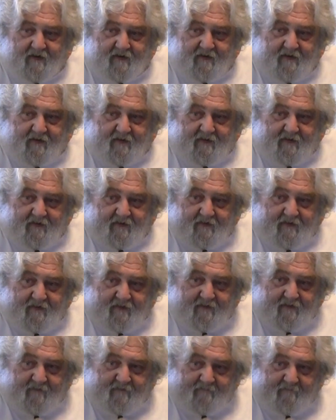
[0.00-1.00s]

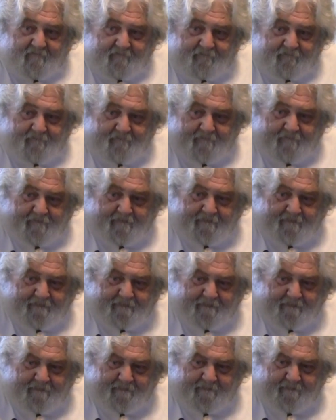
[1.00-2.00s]

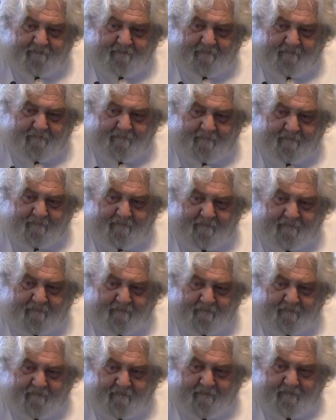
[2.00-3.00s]

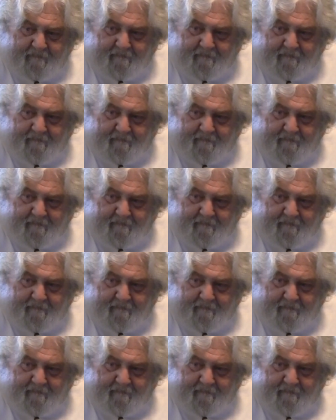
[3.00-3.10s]
Nothing is said.